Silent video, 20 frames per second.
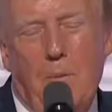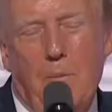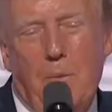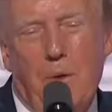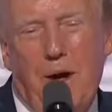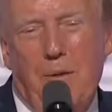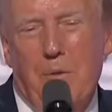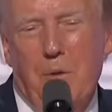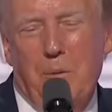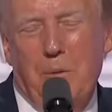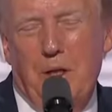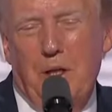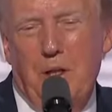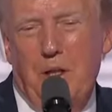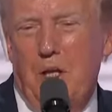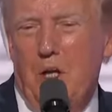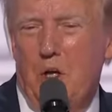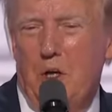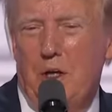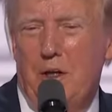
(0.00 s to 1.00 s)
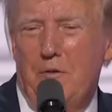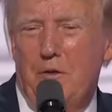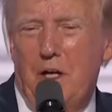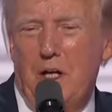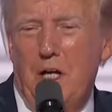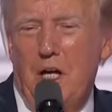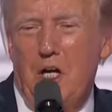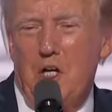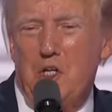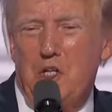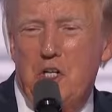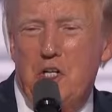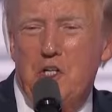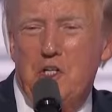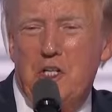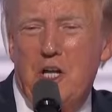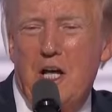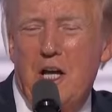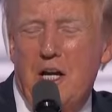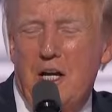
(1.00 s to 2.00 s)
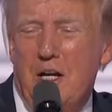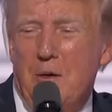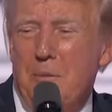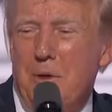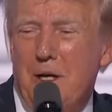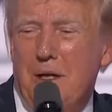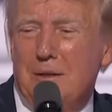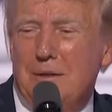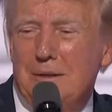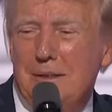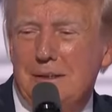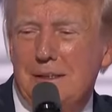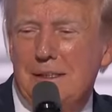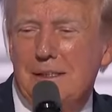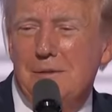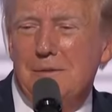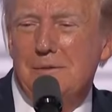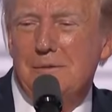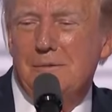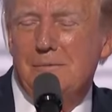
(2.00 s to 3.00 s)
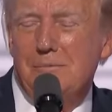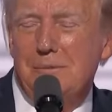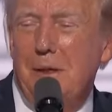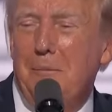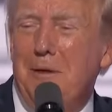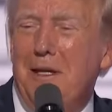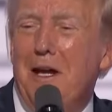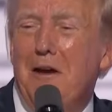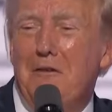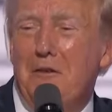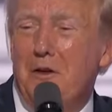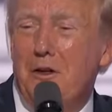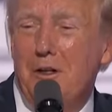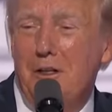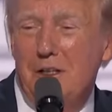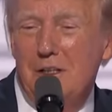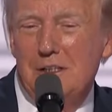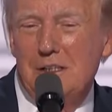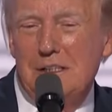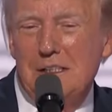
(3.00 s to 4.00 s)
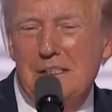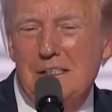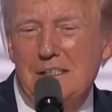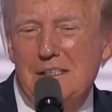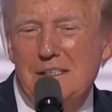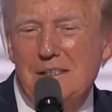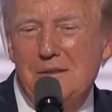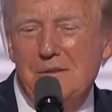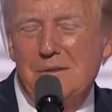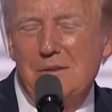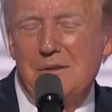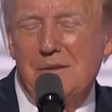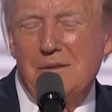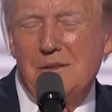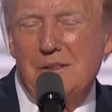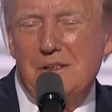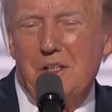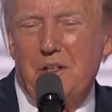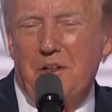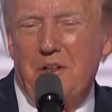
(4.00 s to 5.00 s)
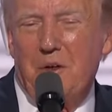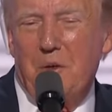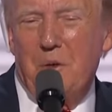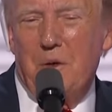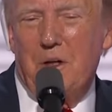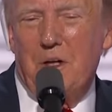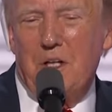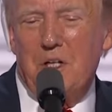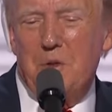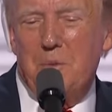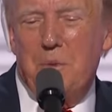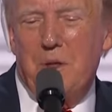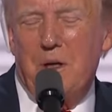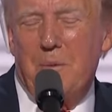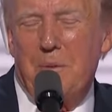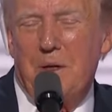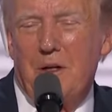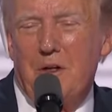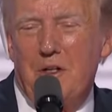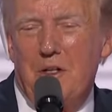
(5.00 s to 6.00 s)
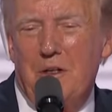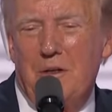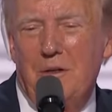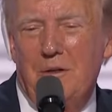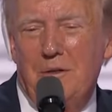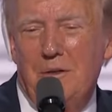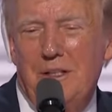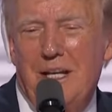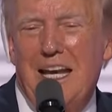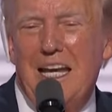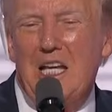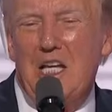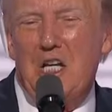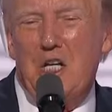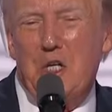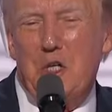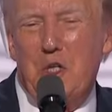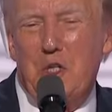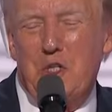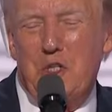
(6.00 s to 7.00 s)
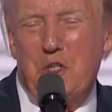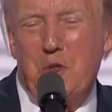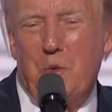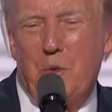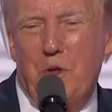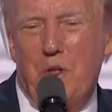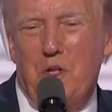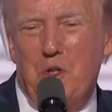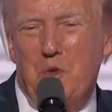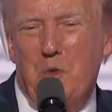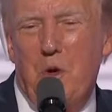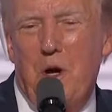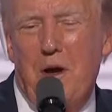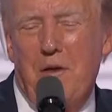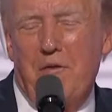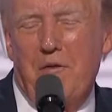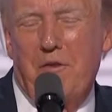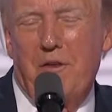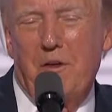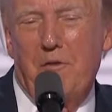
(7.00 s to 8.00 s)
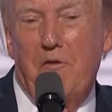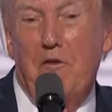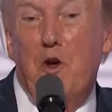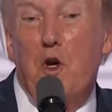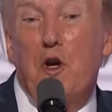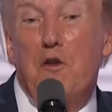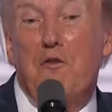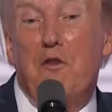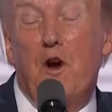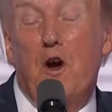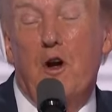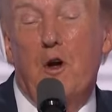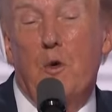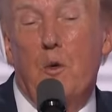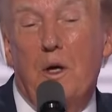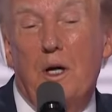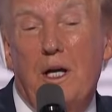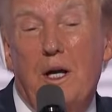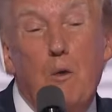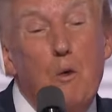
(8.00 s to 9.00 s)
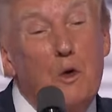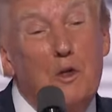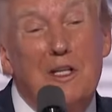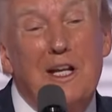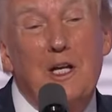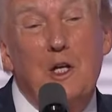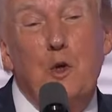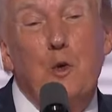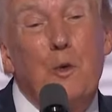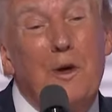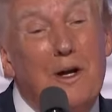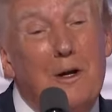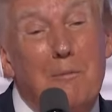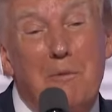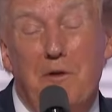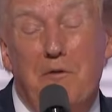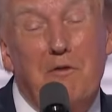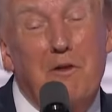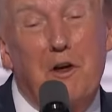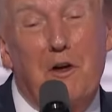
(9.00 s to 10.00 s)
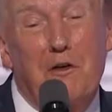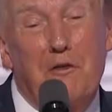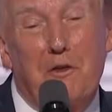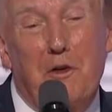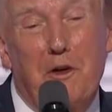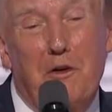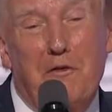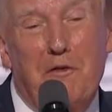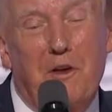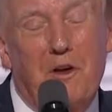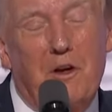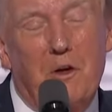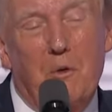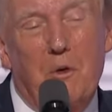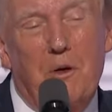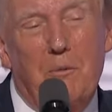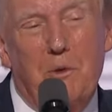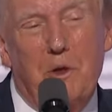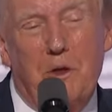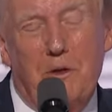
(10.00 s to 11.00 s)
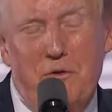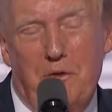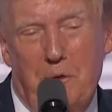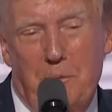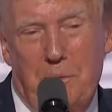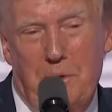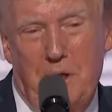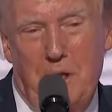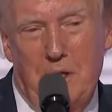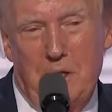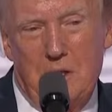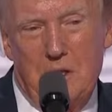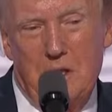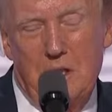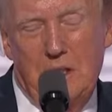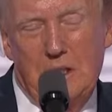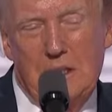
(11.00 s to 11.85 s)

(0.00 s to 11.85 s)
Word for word: probably the only vacation he's had in about uh, maybe ever of he works, but about 10 years with his wife, very far away. I won't tell you where, but very, very far away. Beautiful place.